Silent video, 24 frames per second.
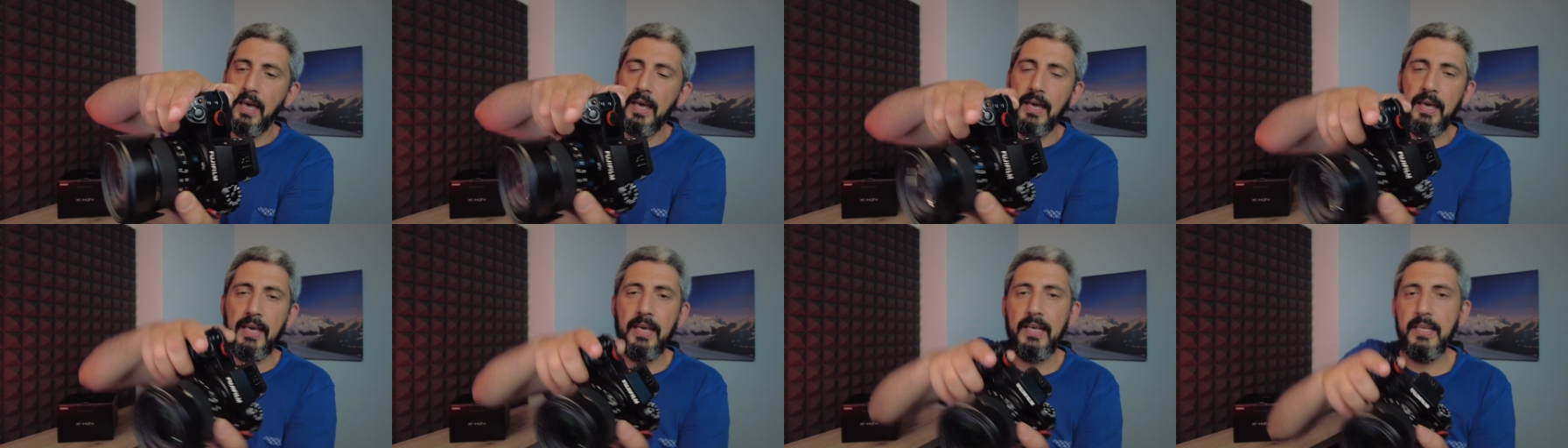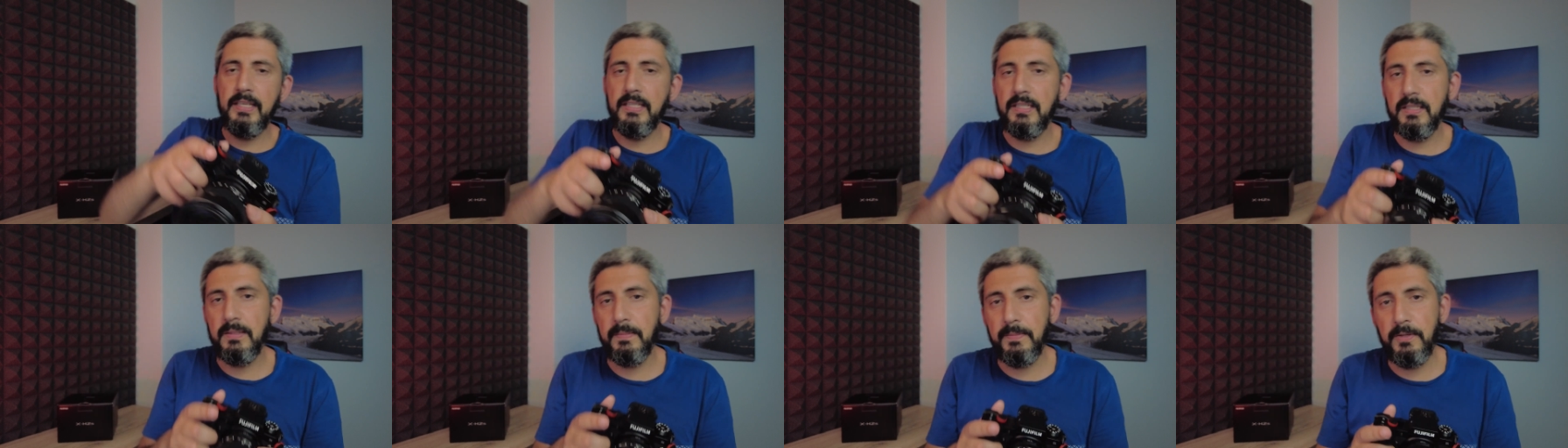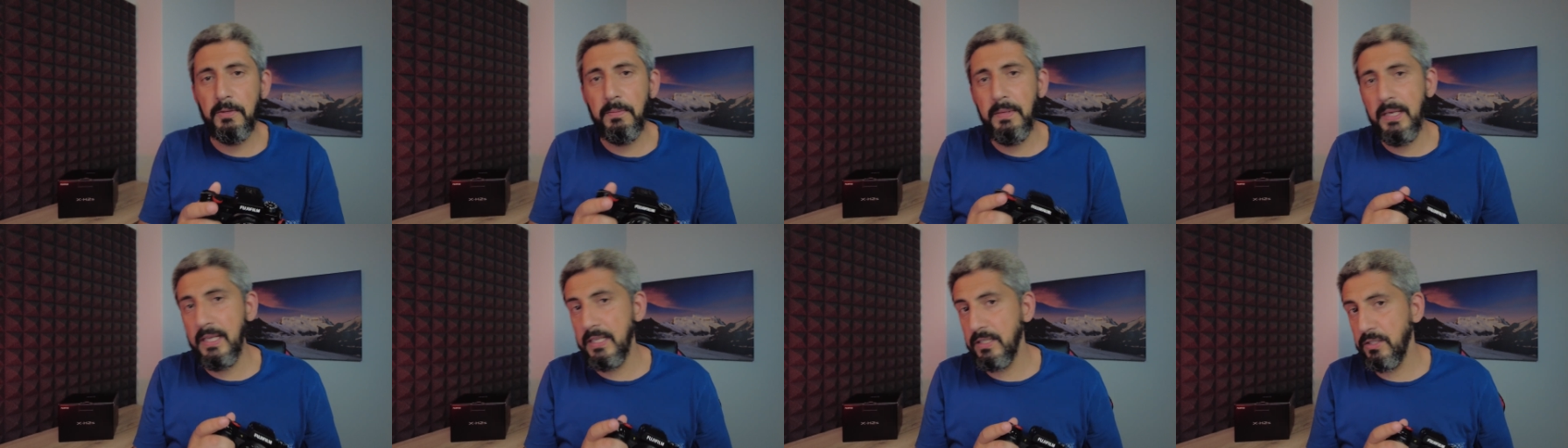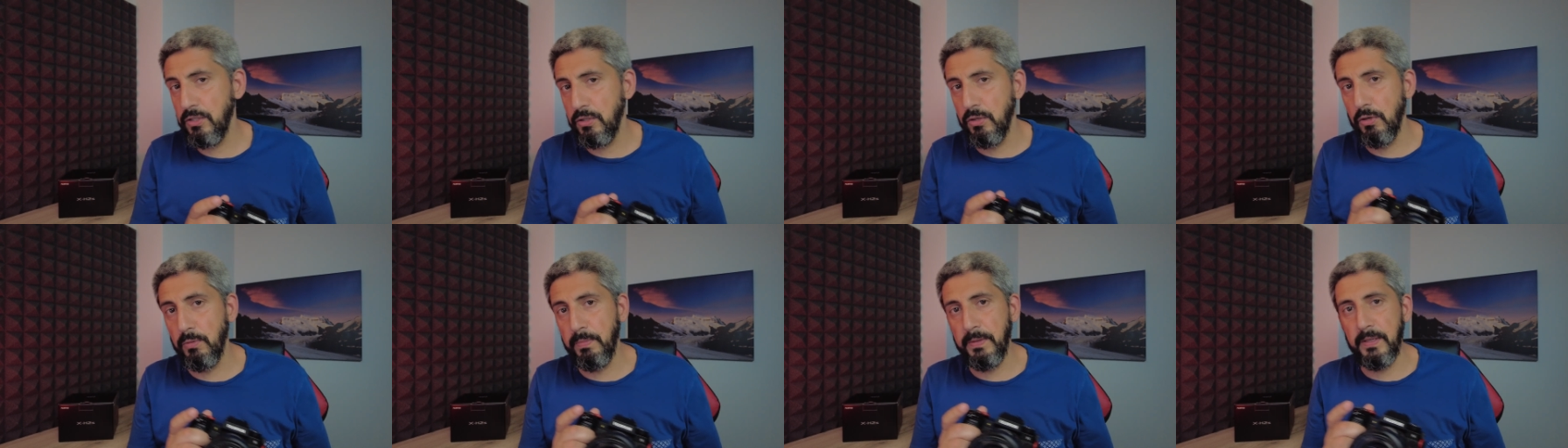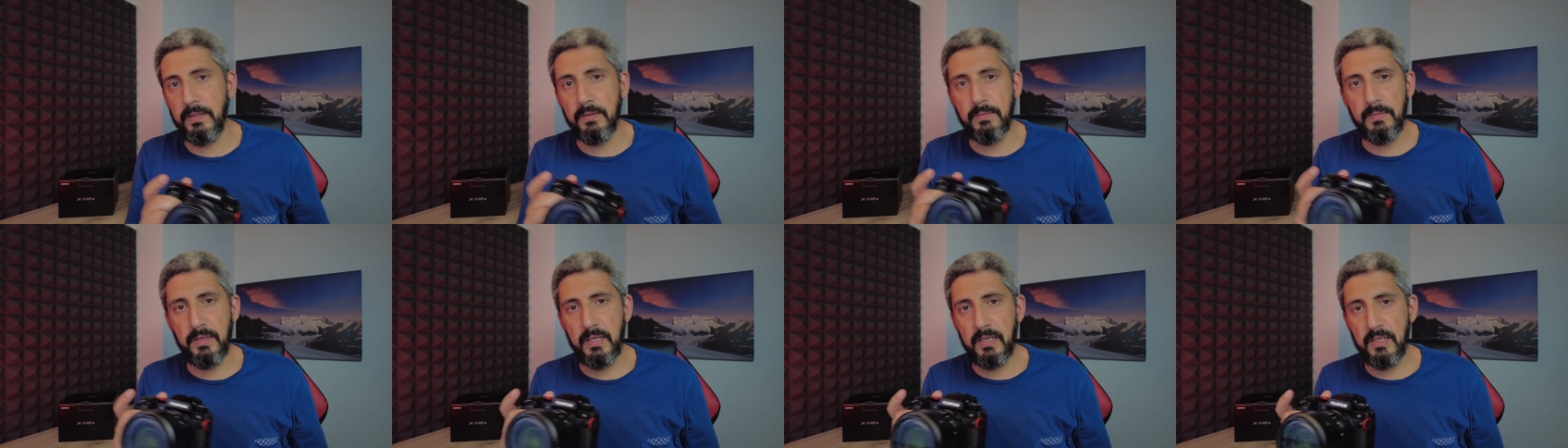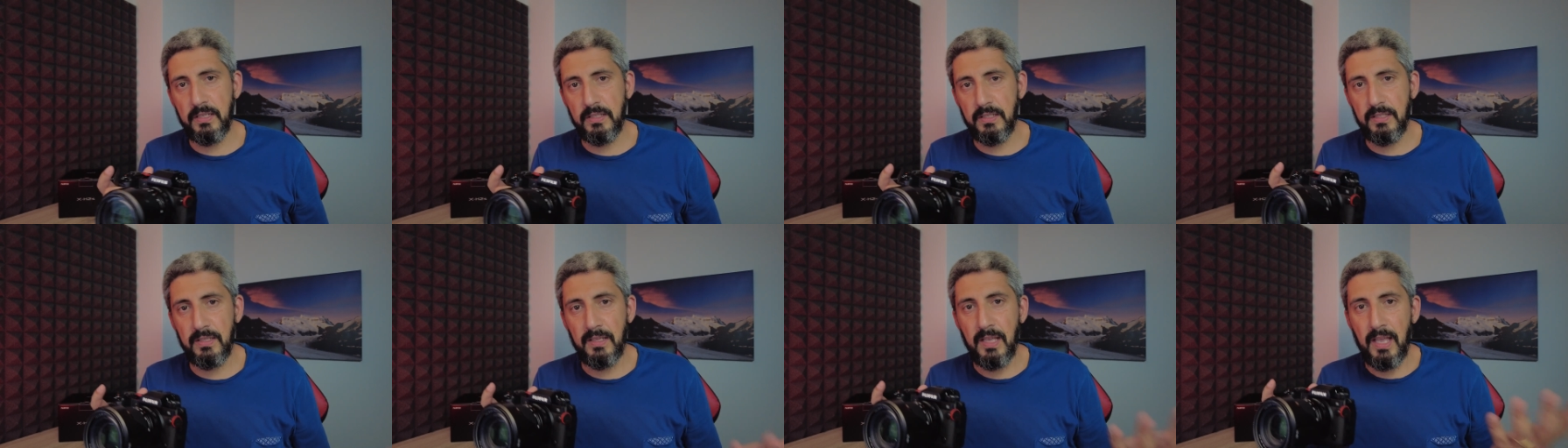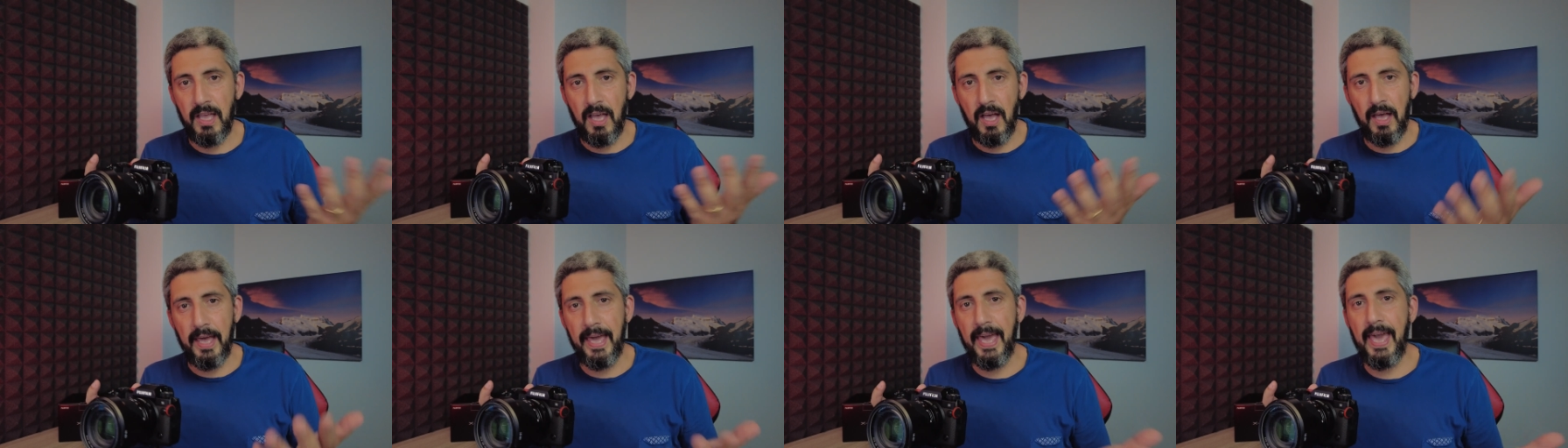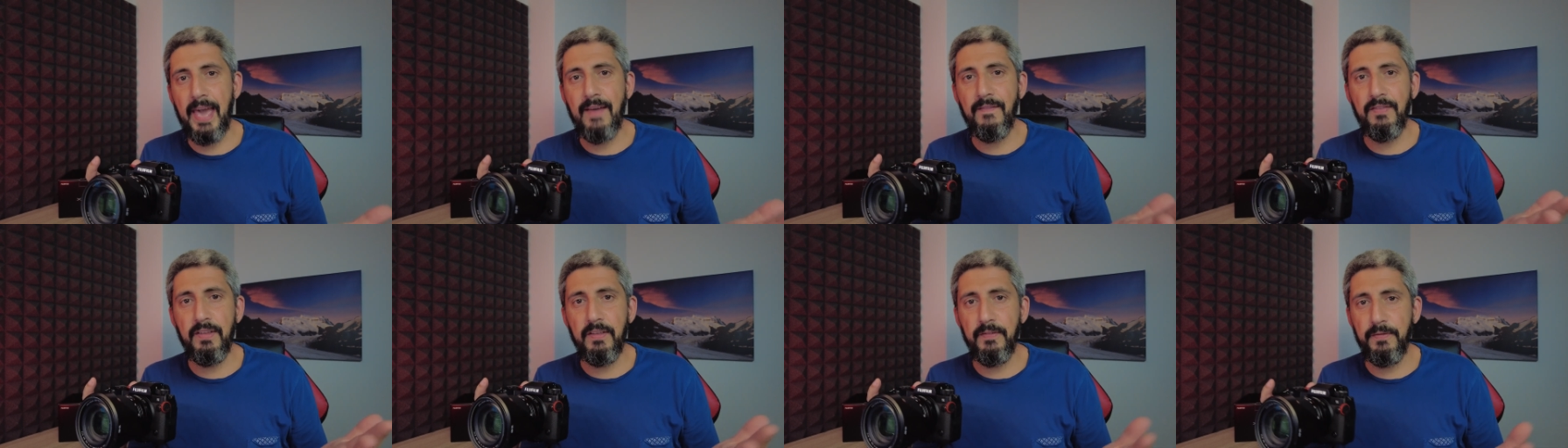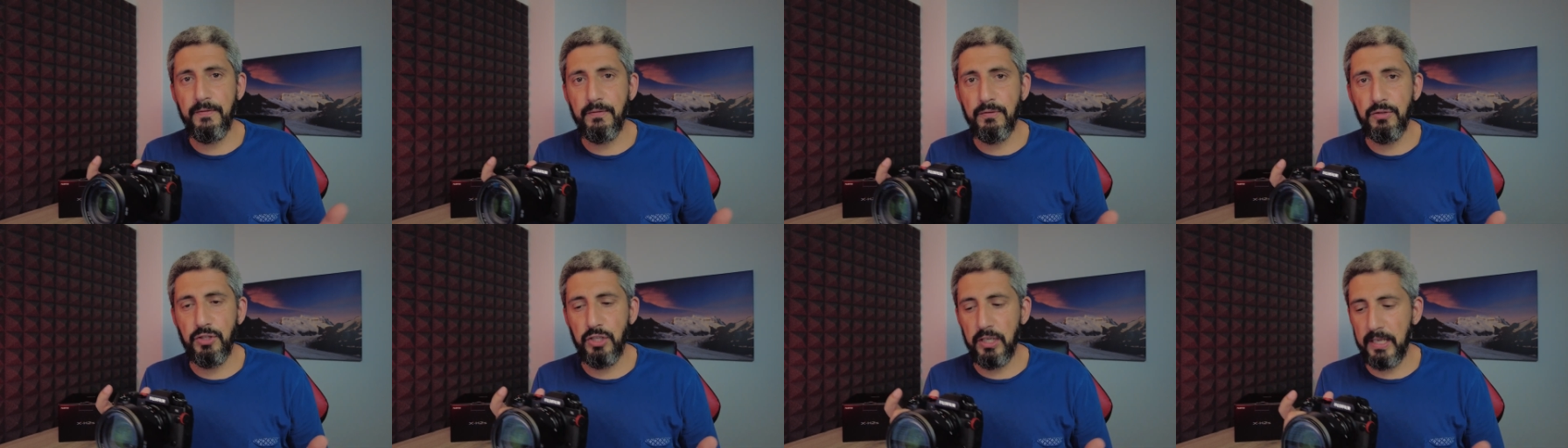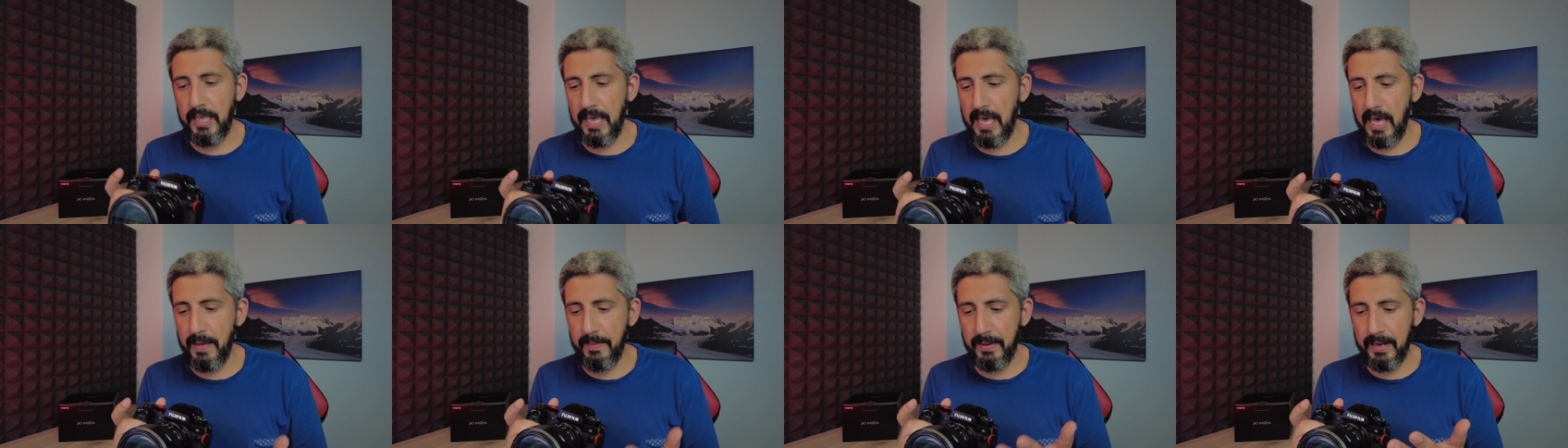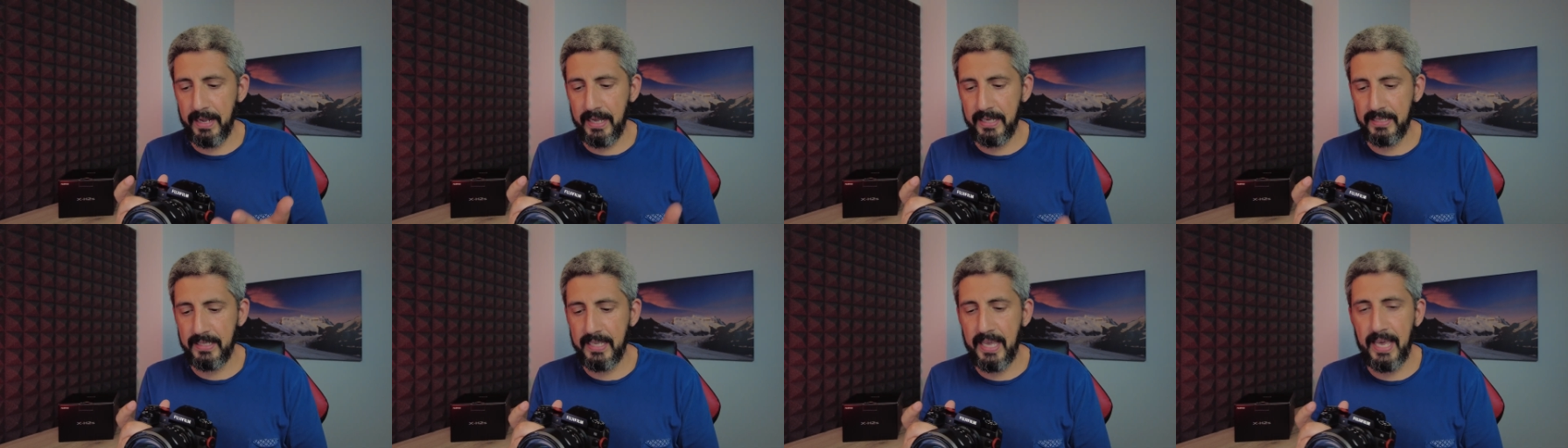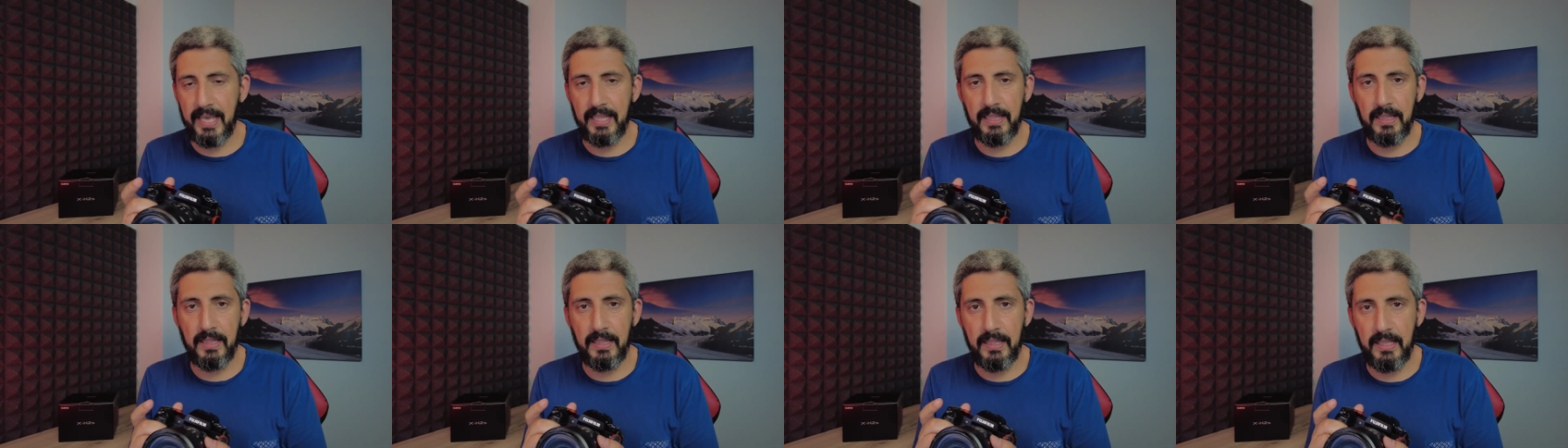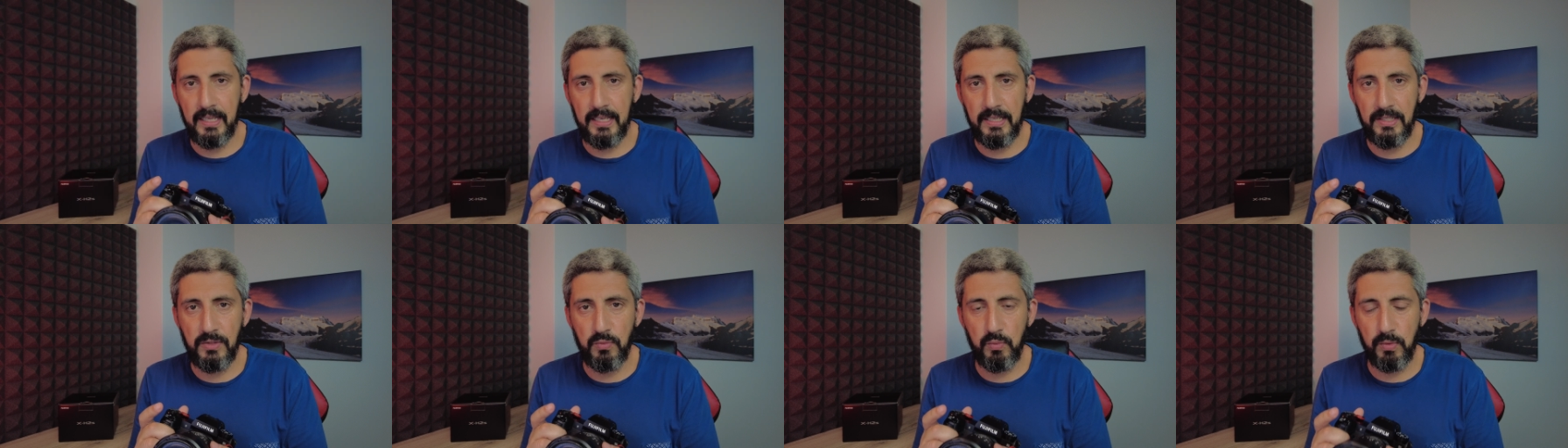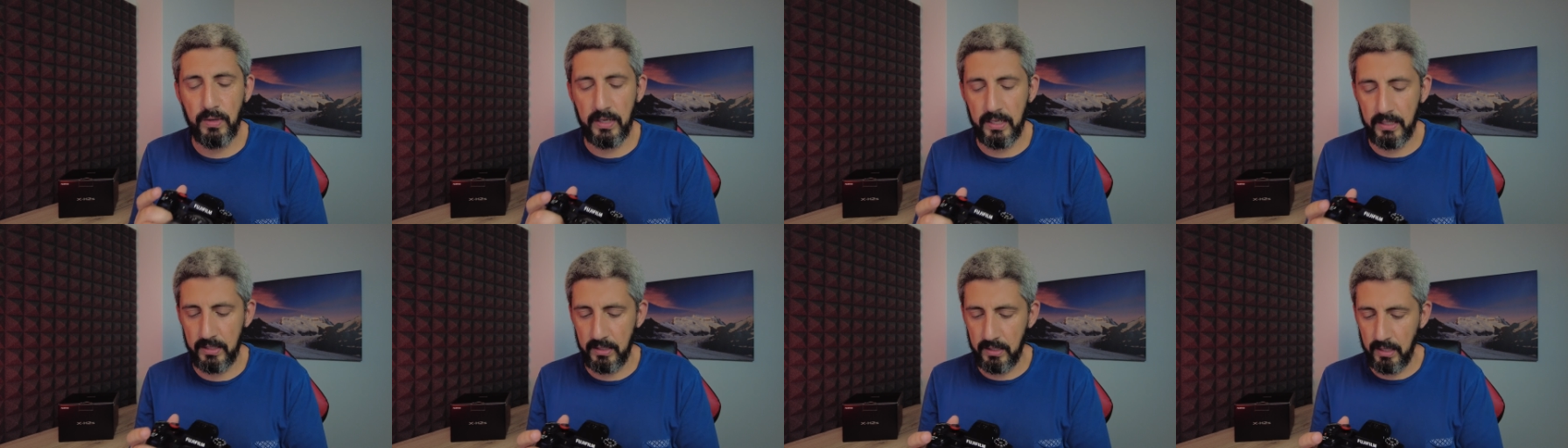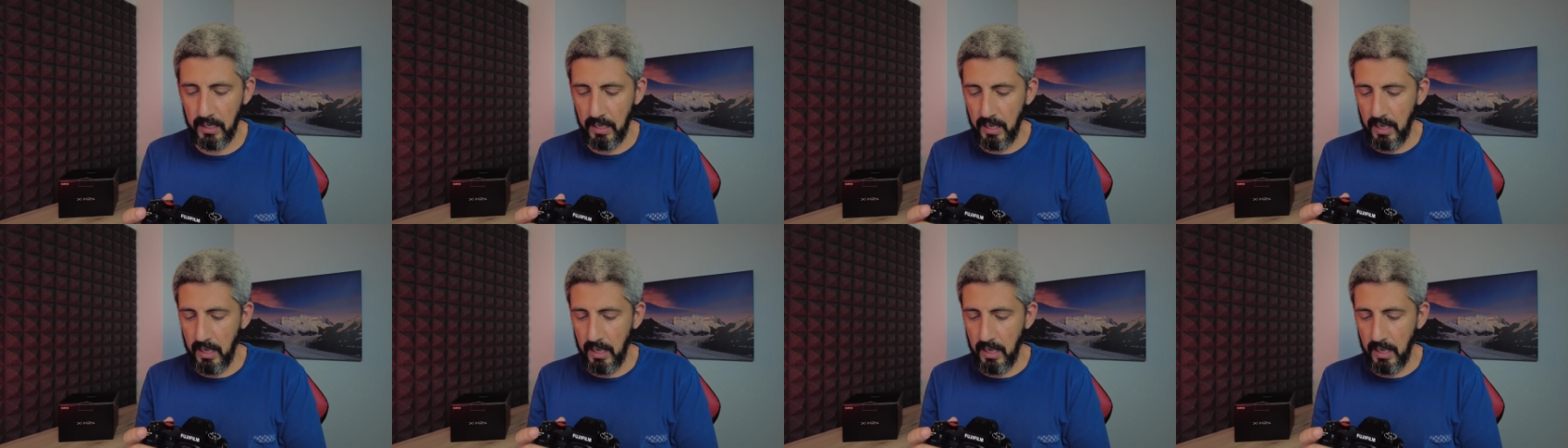is, to me, stupid, because every Fuji camera has had this one,